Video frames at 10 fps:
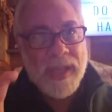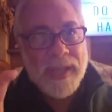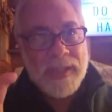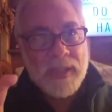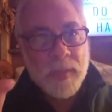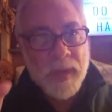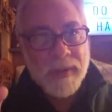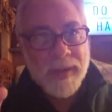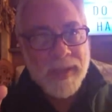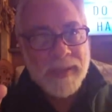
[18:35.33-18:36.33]

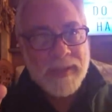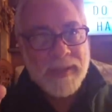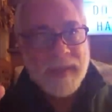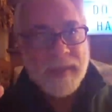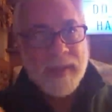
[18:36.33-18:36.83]
experience.